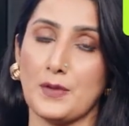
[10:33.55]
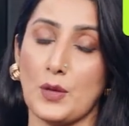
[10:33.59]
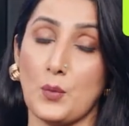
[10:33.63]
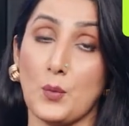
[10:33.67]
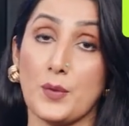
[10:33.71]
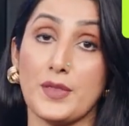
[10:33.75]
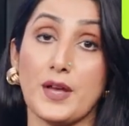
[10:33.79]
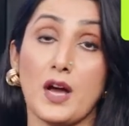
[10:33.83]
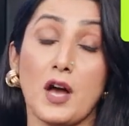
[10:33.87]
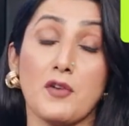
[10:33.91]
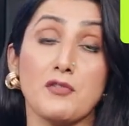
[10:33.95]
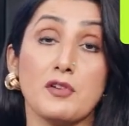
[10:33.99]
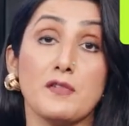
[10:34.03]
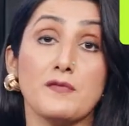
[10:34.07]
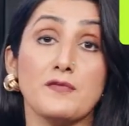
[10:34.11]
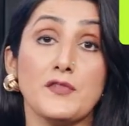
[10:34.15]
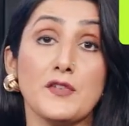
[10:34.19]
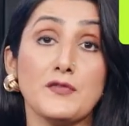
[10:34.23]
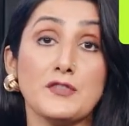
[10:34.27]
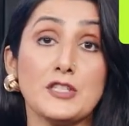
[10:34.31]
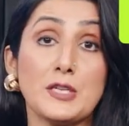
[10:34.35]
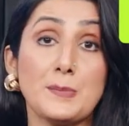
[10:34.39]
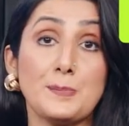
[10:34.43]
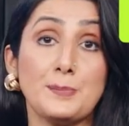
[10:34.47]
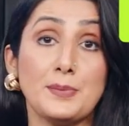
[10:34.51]
With a
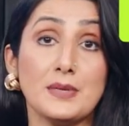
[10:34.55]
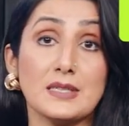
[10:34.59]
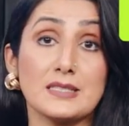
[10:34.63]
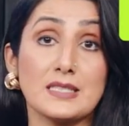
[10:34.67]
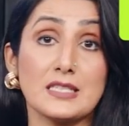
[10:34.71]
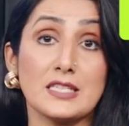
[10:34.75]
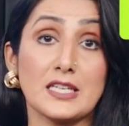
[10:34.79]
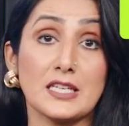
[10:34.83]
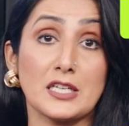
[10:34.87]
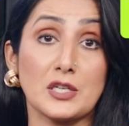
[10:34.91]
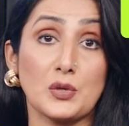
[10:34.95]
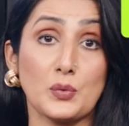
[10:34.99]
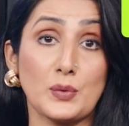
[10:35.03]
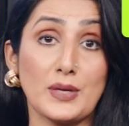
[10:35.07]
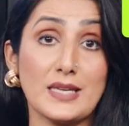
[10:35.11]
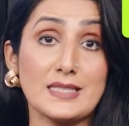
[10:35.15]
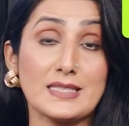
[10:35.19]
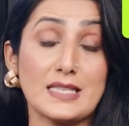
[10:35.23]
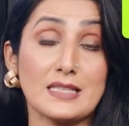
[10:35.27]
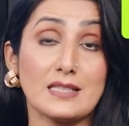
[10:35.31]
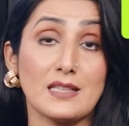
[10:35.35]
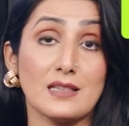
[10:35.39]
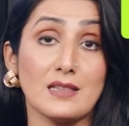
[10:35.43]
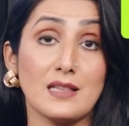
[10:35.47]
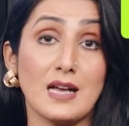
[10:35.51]
150%
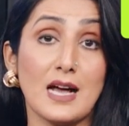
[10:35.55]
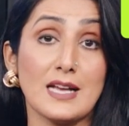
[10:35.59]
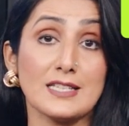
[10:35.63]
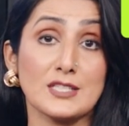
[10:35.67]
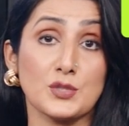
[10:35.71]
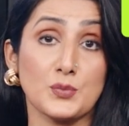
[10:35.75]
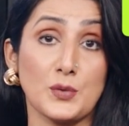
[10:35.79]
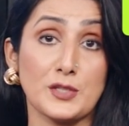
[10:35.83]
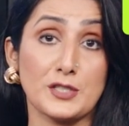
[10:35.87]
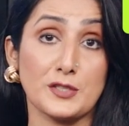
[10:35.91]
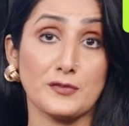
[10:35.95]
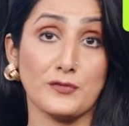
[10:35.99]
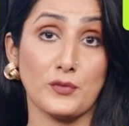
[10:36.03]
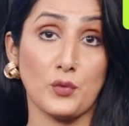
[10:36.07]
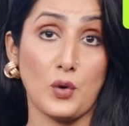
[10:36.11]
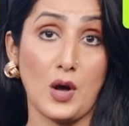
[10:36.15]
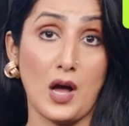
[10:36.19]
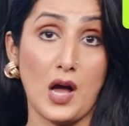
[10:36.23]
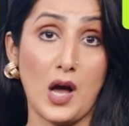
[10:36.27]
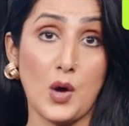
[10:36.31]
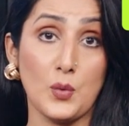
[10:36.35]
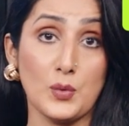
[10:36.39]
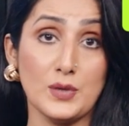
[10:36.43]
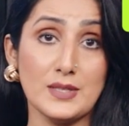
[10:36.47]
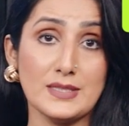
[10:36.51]
increase in the last 24
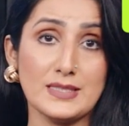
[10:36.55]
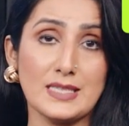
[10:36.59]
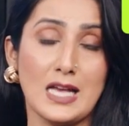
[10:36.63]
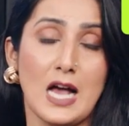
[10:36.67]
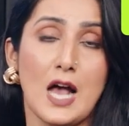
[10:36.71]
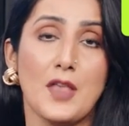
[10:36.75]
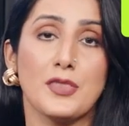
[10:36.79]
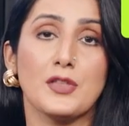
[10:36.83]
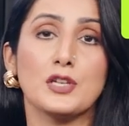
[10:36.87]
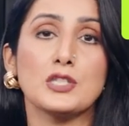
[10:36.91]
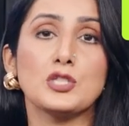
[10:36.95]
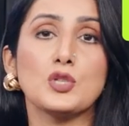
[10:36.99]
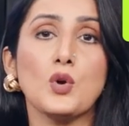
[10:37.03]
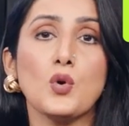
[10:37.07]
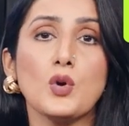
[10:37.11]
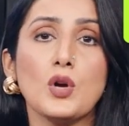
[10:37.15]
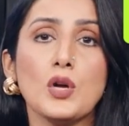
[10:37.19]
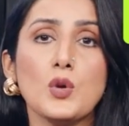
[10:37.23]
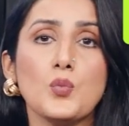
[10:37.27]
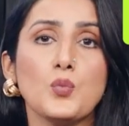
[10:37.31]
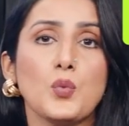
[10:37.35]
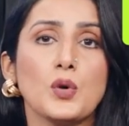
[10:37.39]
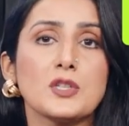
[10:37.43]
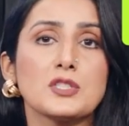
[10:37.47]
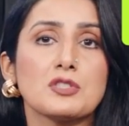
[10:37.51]
hours, the
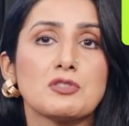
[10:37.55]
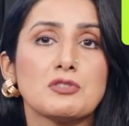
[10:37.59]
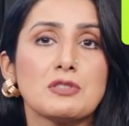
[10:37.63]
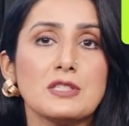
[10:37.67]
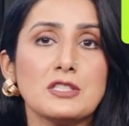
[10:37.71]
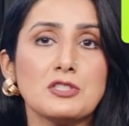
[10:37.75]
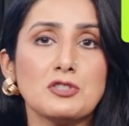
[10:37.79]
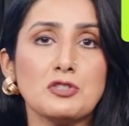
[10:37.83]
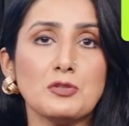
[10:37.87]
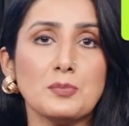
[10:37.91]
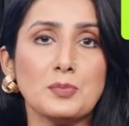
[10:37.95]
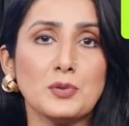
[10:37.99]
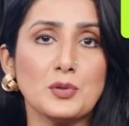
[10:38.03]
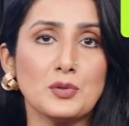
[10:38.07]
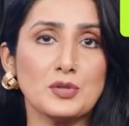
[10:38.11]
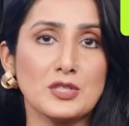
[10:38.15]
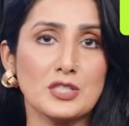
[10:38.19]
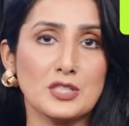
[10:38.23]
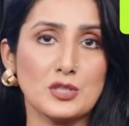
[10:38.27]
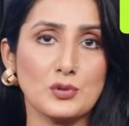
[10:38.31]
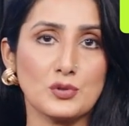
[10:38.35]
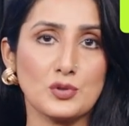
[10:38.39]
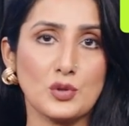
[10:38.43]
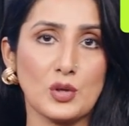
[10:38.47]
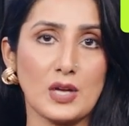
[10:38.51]
token was
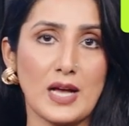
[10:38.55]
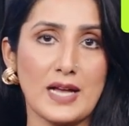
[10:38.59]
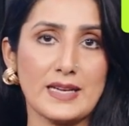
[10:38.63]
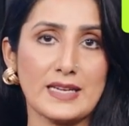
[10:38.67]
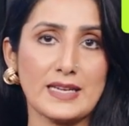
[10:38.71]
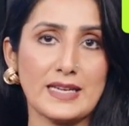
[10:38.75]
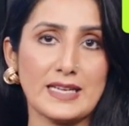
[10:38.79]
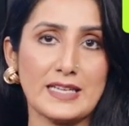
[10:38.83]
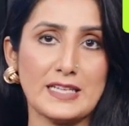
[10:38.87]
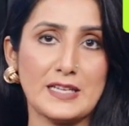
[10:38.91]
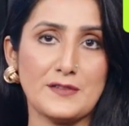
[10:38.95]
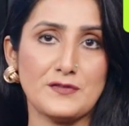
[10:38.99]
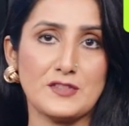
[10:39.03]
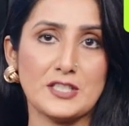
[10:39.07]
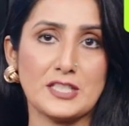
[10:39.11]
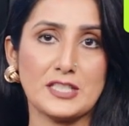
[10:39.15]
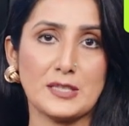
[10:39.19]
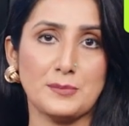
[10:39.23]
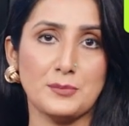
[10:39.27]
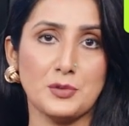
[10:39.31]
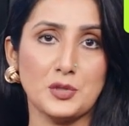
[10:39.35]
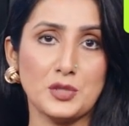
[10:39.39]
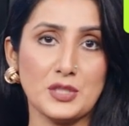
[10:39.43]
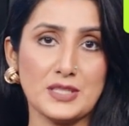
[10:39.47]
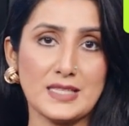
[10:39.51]
distributed to Solana NFT
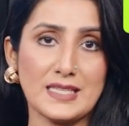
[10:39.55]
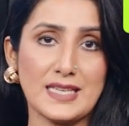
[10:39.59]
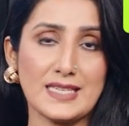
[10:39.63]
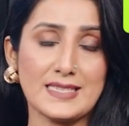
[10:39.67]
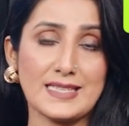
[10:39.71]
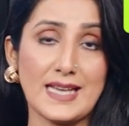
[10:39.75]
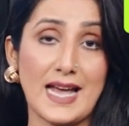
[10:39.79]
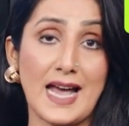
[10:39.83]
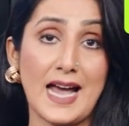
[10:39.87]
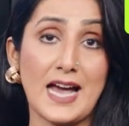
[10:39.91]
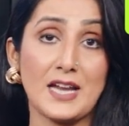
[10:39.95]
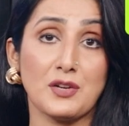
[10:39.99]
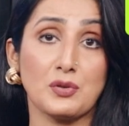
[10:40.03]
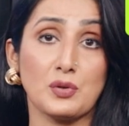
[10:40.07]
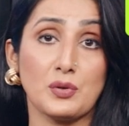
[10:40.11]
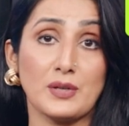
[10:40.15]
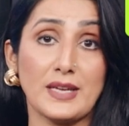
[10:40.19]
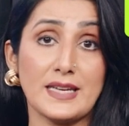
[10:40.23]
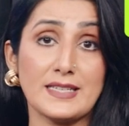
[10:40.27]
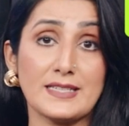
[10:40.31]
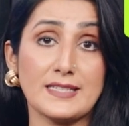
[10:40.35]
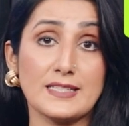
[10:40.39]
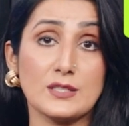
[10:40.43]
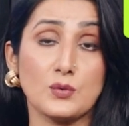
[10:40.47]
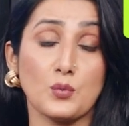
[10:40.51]
communities and
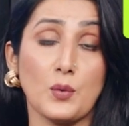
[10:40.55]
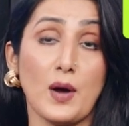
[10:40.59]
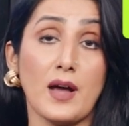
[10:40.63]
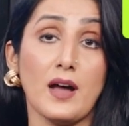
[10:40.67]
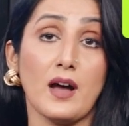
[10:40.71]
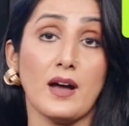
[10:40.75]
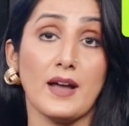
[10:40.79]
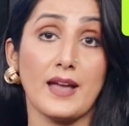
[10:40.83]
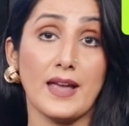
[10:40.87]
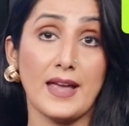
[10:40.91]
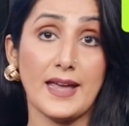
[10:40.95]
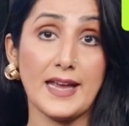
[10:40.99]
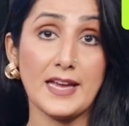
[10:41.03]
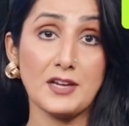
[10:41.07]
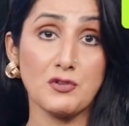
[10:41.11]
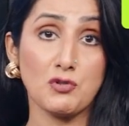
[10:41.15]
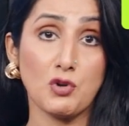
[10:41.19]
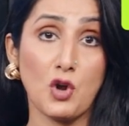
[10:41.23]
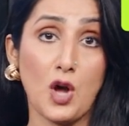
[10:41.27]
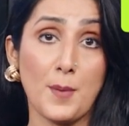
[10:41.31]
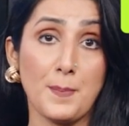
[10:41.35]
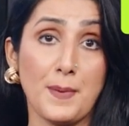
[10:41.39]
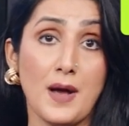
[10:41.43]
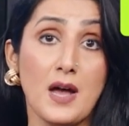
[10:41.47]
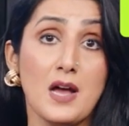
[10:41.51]
creators via
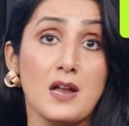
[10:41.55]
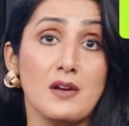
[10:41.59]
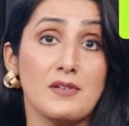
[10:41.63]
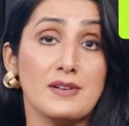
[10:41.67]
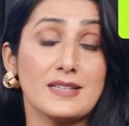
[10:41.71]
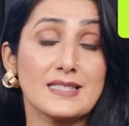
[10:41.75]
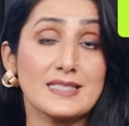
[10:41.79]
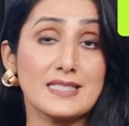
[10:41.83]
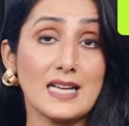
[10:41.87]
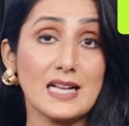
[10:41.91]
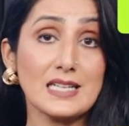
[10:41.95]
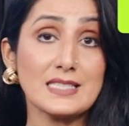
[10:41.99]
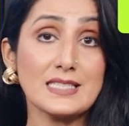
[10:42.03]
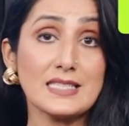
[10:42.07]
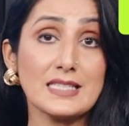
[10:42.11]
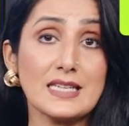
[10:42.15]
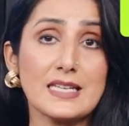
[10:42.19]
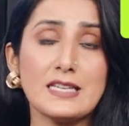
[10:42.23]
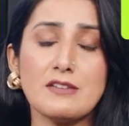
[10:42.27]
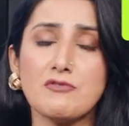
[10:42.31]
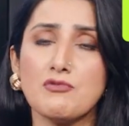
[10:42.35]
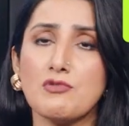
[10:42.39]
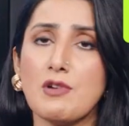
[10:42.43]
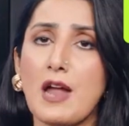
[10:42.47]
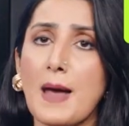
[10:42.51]
airdrop, resulting
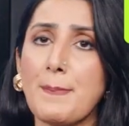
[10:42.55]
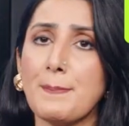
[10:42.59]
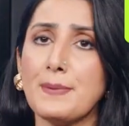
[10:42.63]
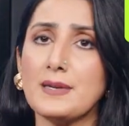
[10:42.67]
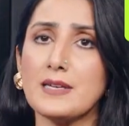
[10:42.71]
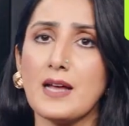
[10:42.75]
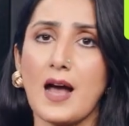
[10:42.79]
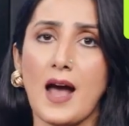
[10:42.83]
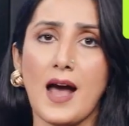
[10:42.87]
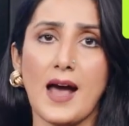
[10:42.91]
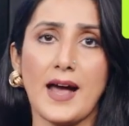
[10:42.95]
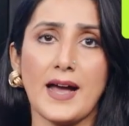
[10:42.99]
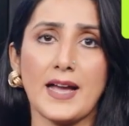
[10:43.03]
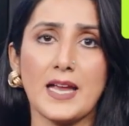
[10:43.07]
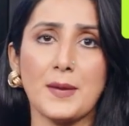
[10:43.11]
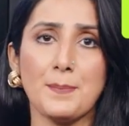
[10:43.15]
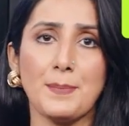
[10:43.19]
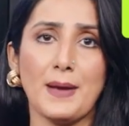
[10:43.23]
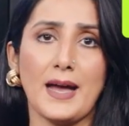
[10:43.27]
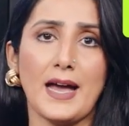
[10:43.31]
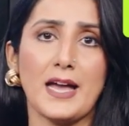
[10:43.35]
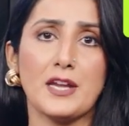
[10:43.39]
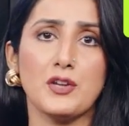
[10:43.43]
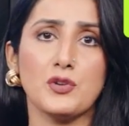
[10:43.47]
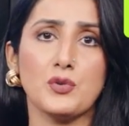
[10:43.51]
in rapid
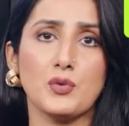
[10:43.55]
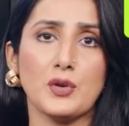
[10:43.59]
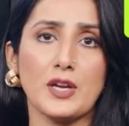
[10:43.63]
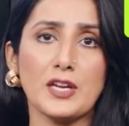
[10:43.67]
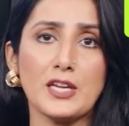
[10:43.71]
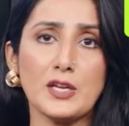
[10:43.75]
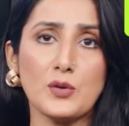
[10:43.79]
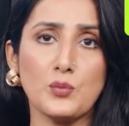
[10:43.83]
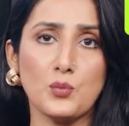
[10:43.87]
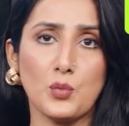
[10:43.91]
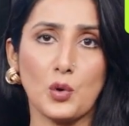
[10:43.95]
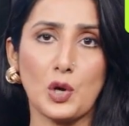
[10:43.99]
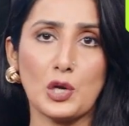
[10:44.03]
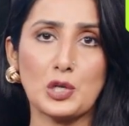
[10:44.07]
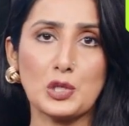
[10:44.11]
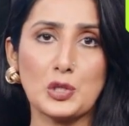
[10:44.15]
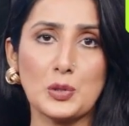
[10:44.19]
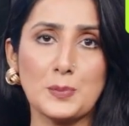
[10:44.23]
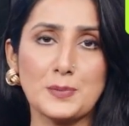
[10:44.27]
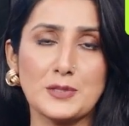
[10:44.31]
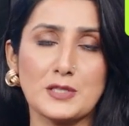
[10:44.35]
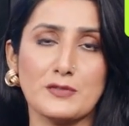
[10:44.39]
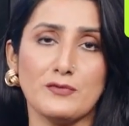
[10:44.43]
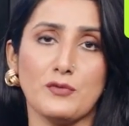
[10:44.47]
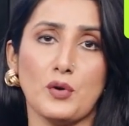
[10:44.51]
hype and trading
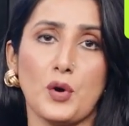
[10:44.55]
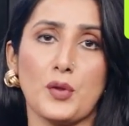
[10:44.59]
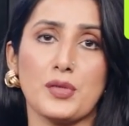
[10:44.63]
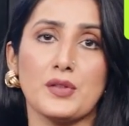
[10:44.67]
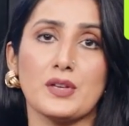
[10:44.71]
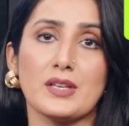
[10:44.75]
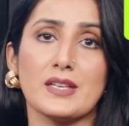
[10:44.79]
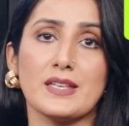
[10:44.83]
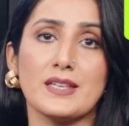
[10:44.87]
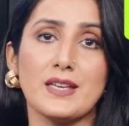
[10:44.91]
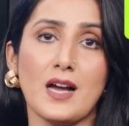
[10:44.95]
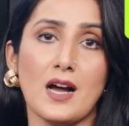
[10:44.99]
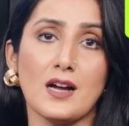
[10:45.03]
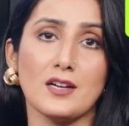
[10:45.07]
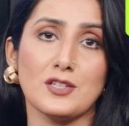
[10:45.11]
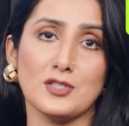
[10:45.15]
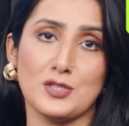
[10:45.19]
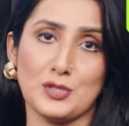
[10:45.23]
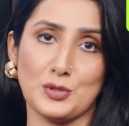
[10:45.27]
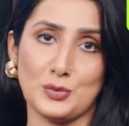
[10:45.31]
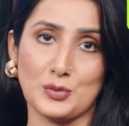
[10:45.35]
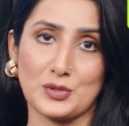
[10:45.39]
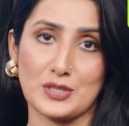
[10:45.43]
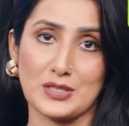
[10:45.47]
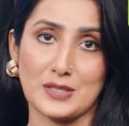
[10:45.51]
volumes for the young
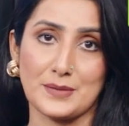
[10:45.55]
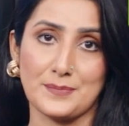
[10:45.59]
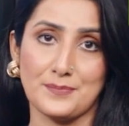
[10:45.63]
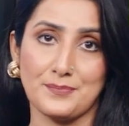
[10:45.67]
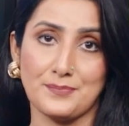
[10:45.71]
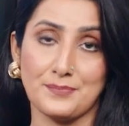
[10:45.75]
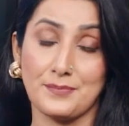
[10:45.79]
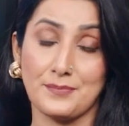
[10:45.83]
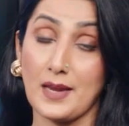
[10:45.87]
token.